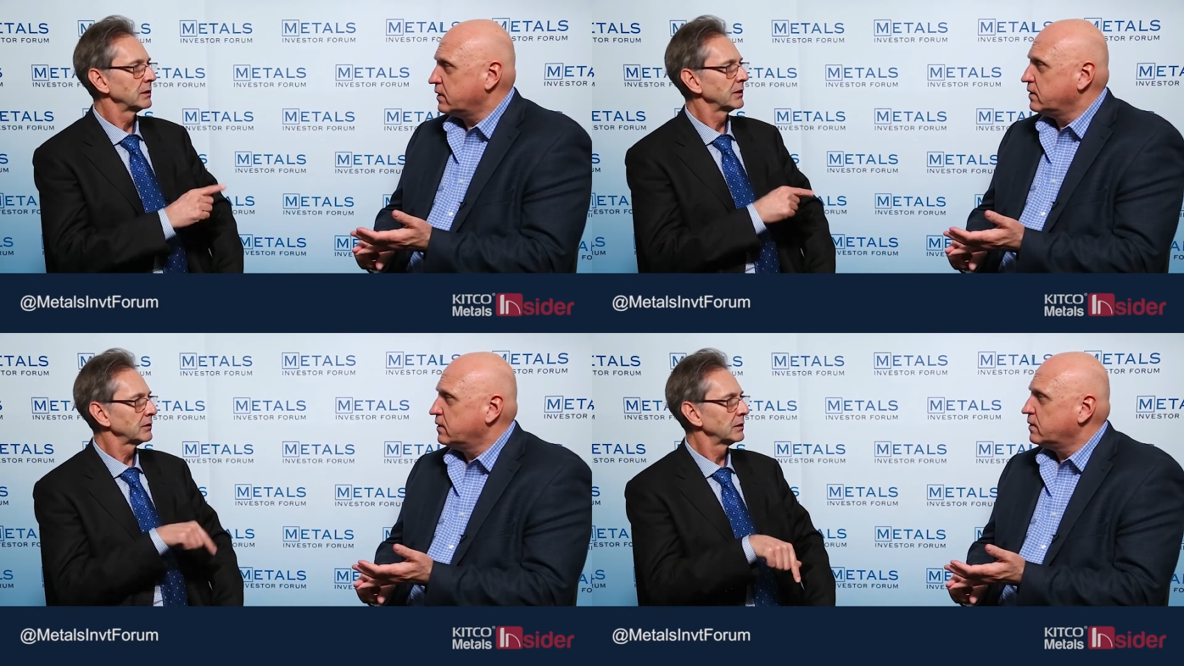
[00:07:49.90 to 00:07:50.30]

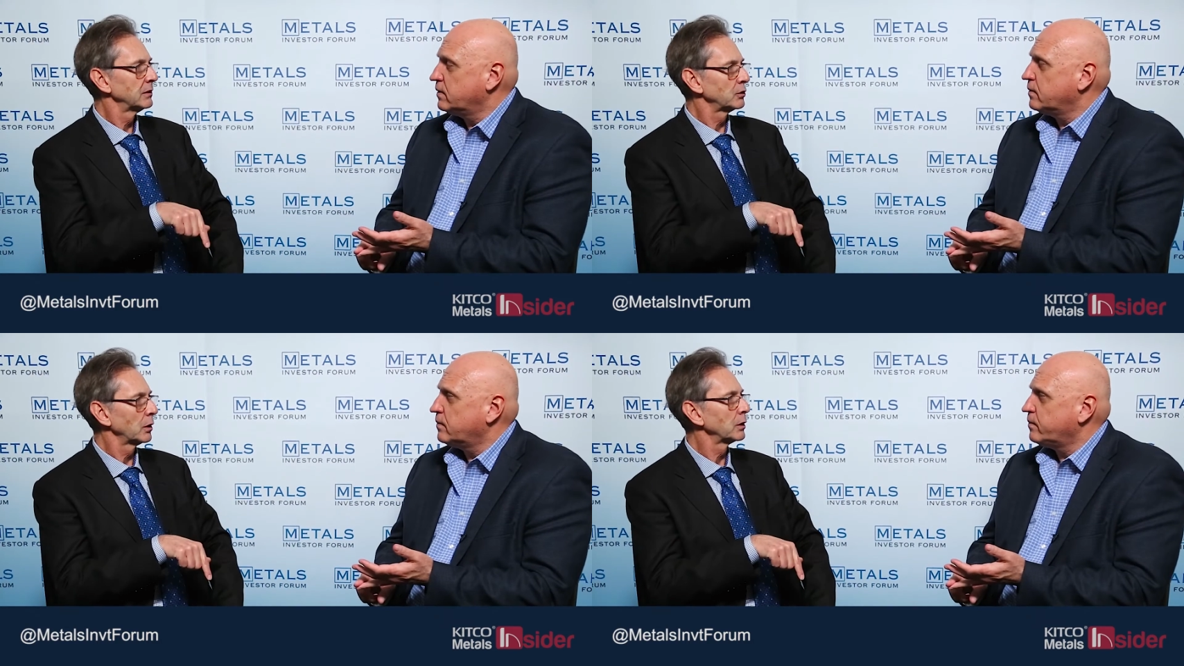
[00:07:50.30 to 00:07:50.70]
Speaker 1: That's the
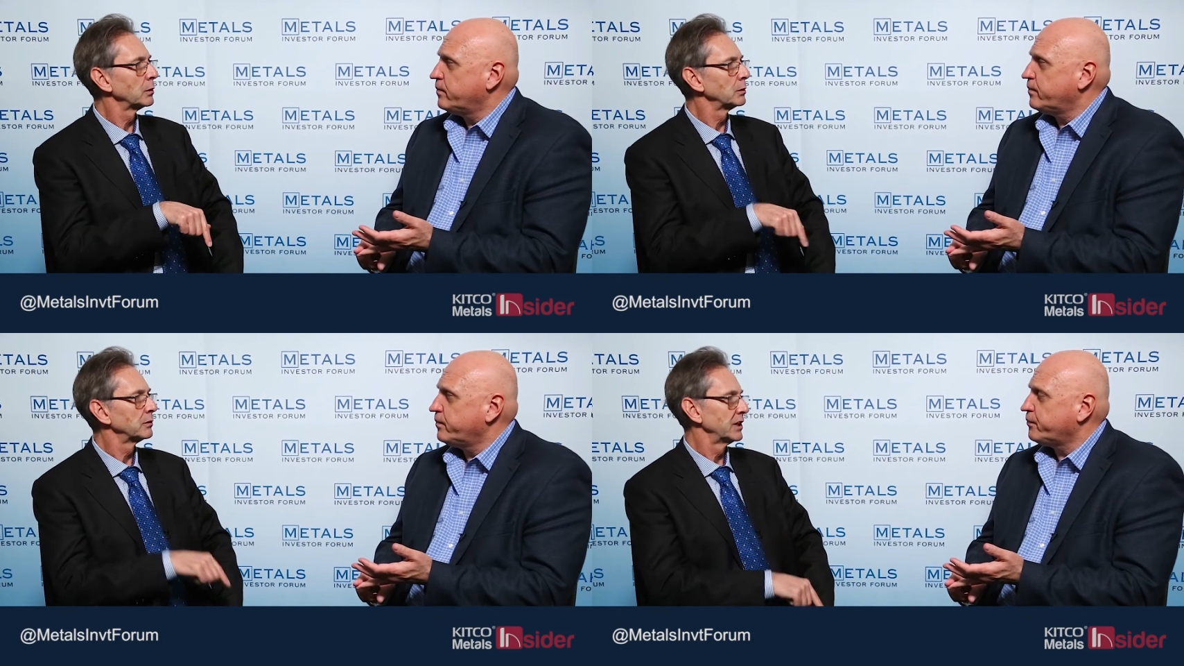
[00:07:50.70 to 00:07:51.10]

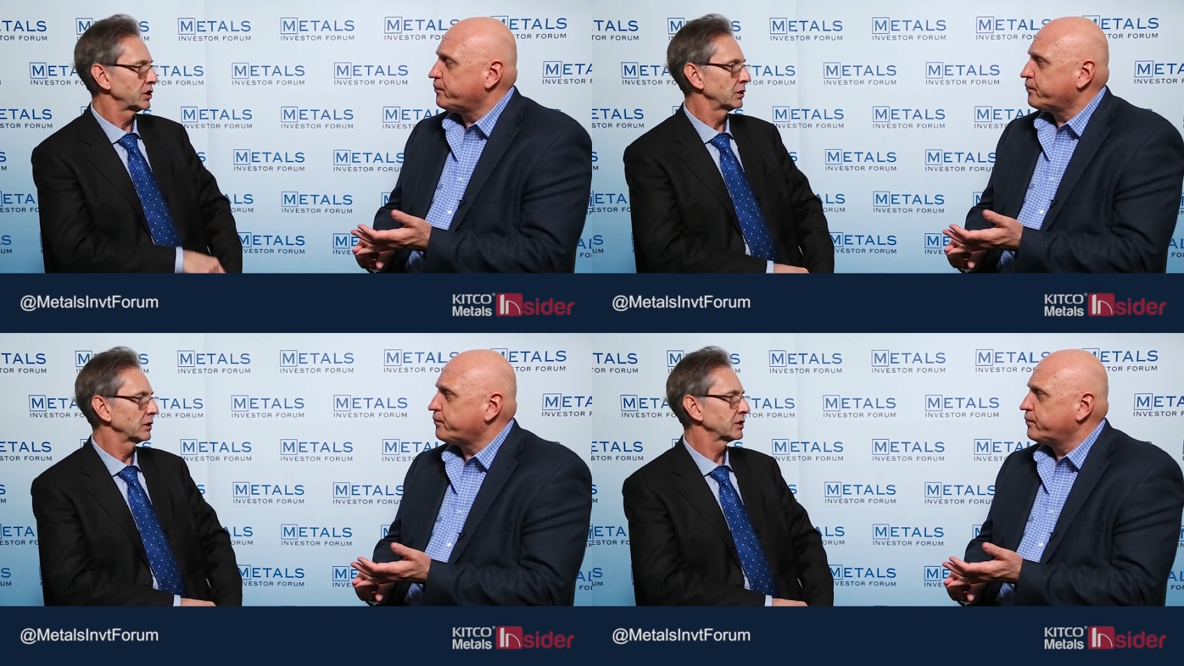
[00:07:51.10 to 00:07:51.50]
Toronto
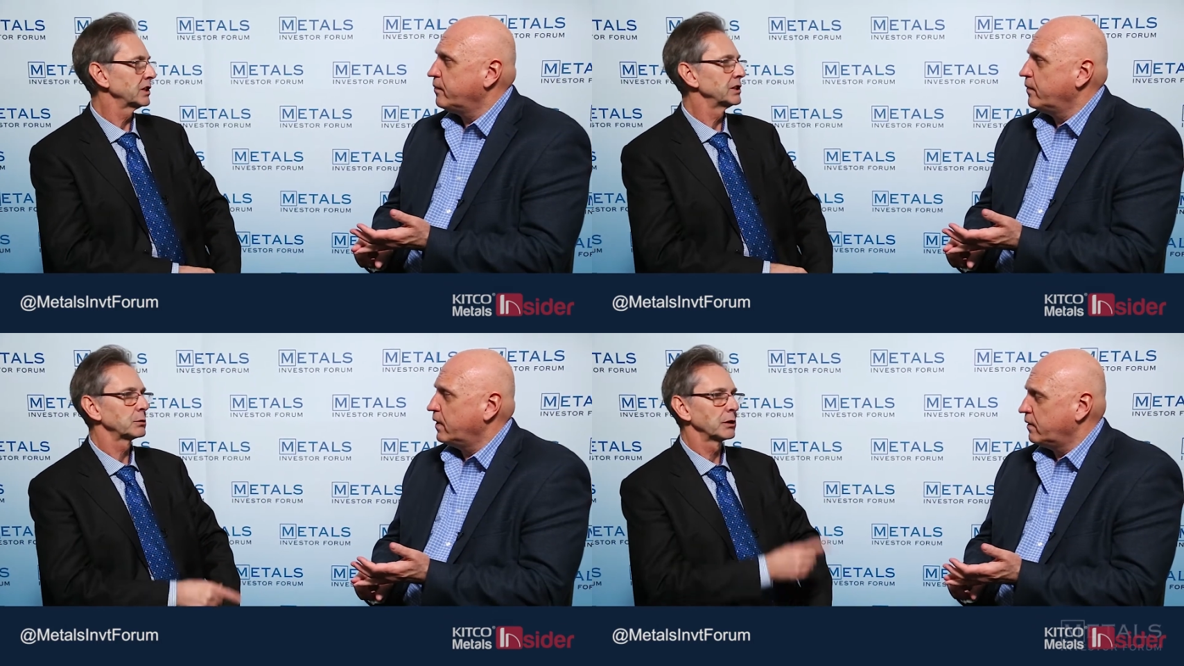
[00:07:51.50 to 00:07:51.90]
Venture
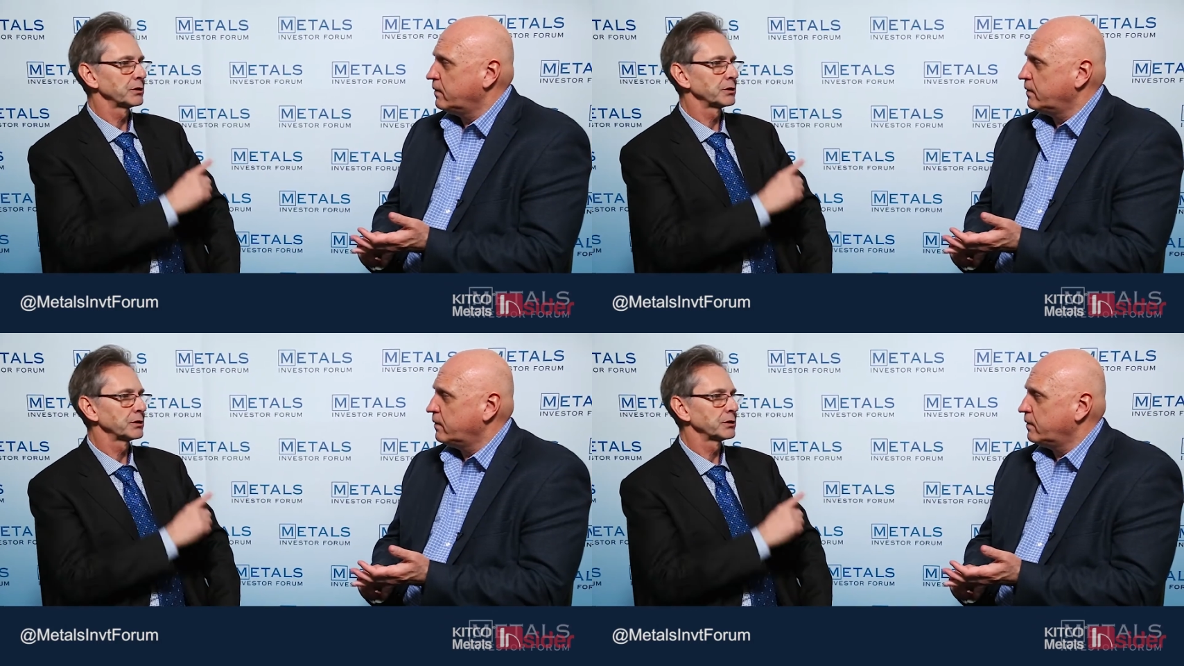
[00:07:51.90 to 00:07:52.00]
Exchange. We're